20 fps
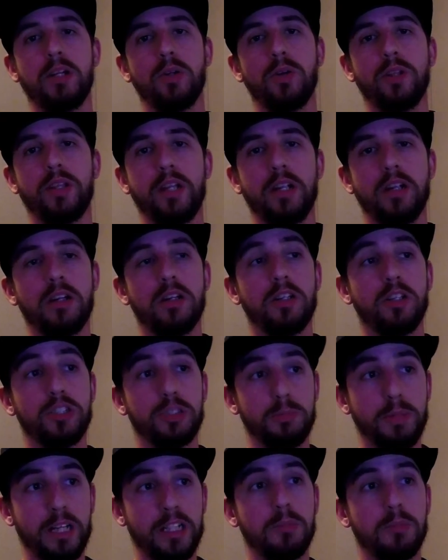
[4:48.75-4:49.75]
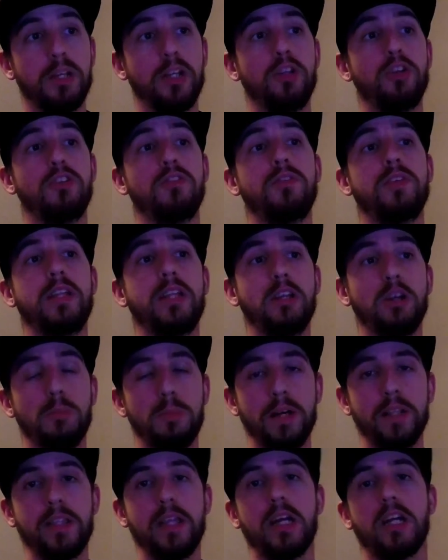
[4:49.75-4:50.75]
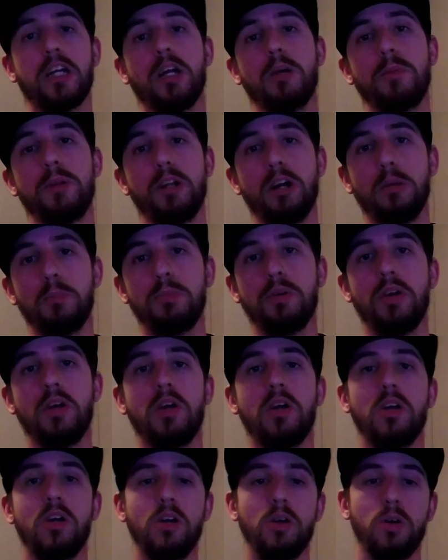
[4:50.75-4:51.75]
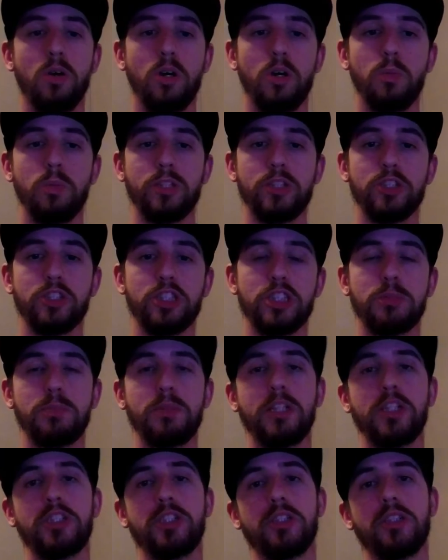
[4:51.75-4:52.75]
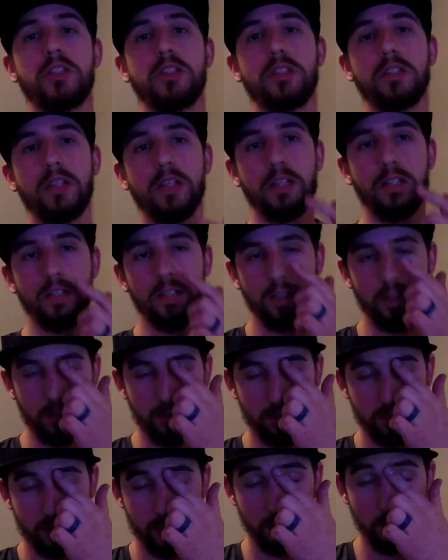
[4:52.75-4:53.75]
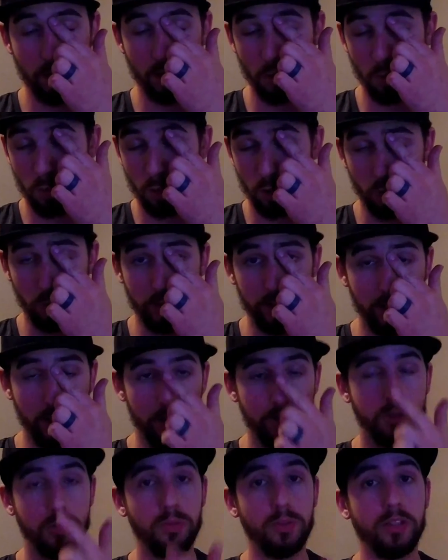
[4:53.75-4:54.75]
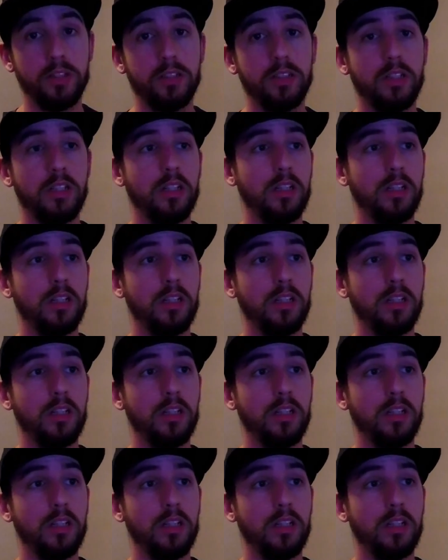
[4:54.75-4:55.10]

on there. There's about to be a new video about that coming up with the suspension and some other work we've done to it.